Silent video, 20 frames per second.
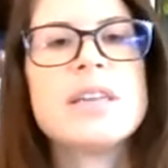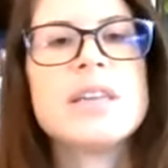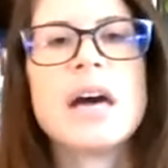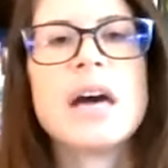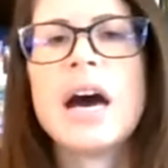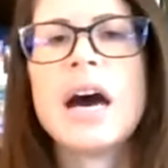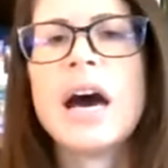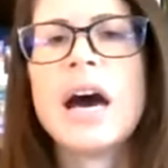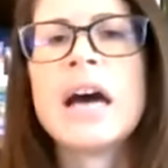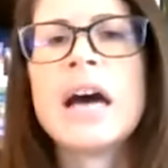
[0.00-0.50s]
the
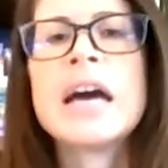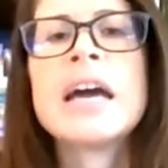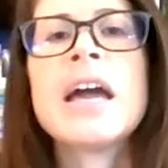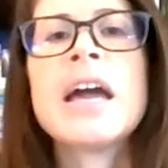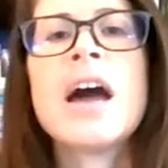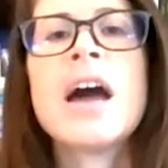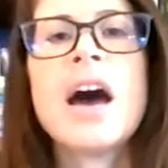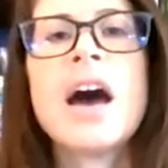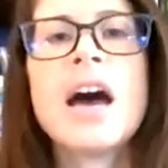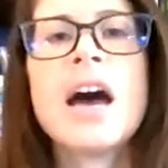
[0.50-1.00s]

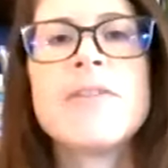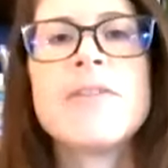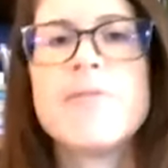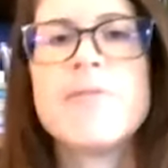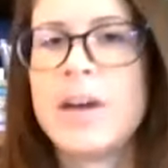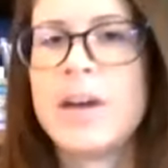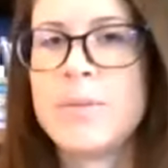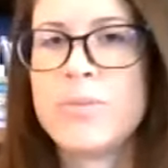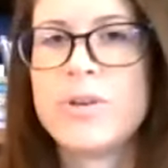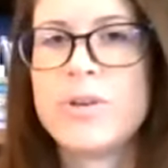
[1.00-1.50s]
high
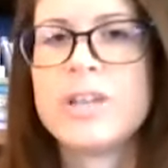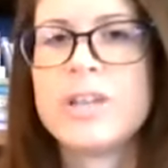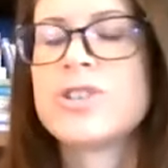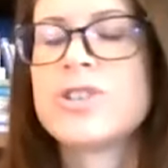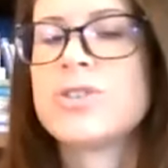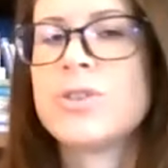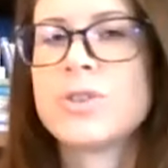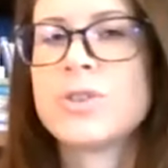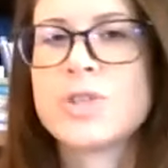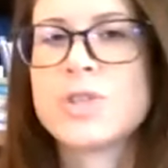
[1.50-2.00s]
vibrational